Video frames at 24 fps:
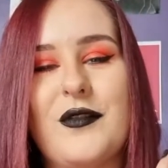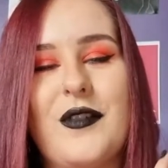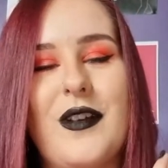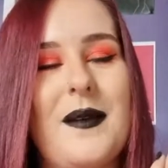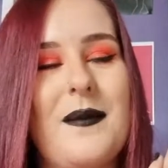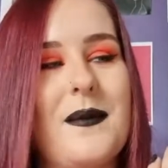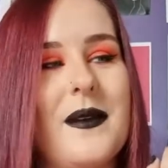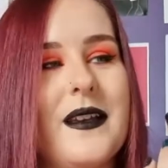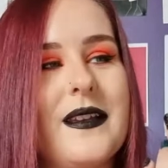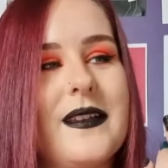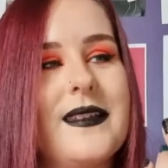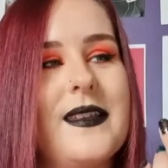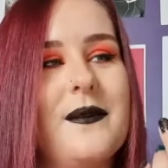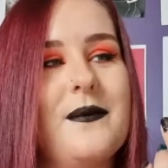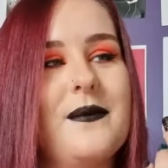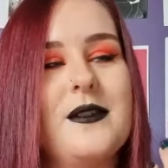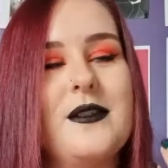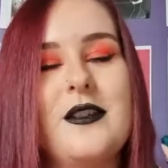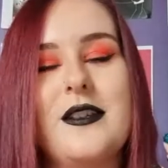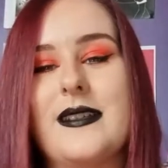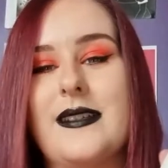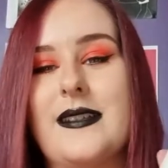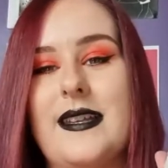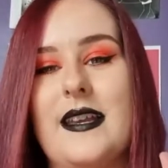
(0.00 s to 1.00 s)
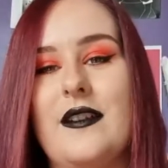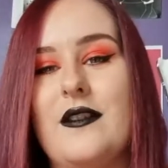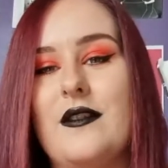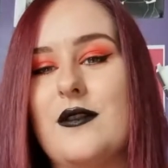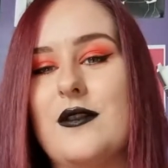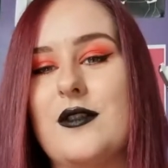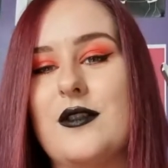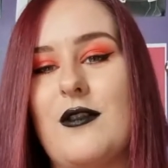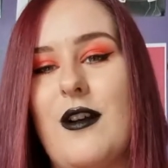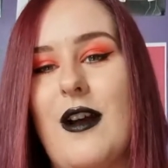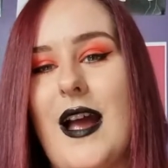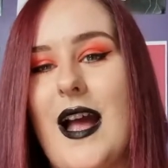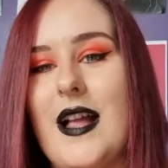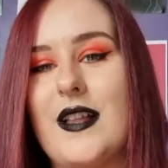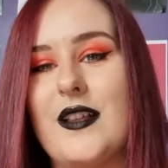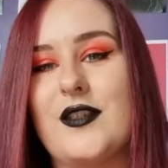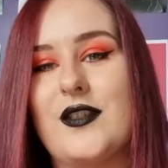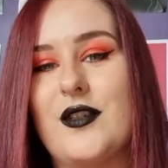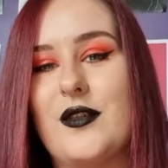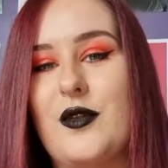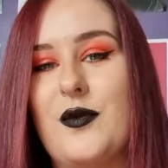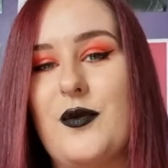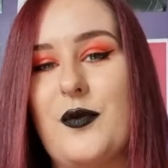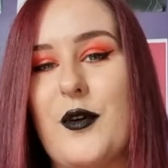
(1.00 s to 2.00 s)
it because there was not a single
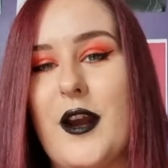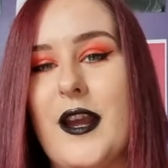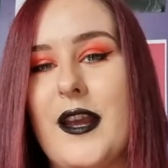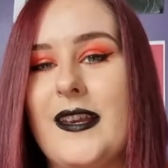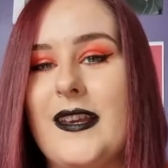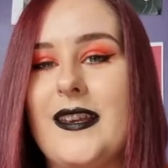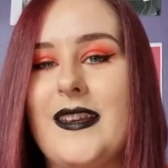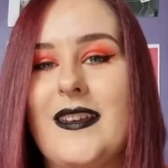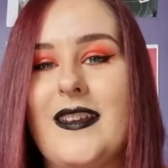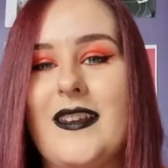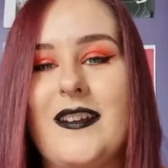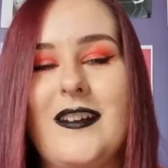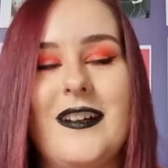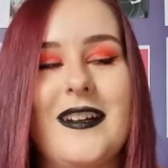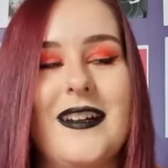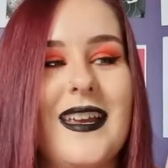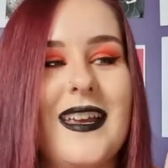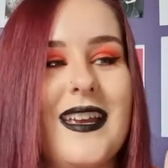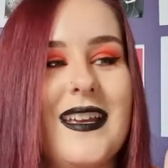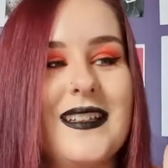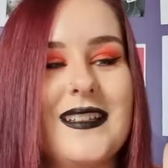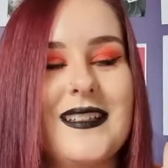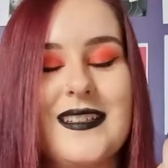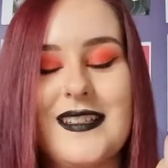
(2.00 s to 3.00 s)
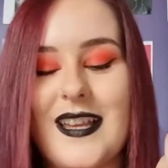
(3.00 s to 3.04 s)
scratch or break on it.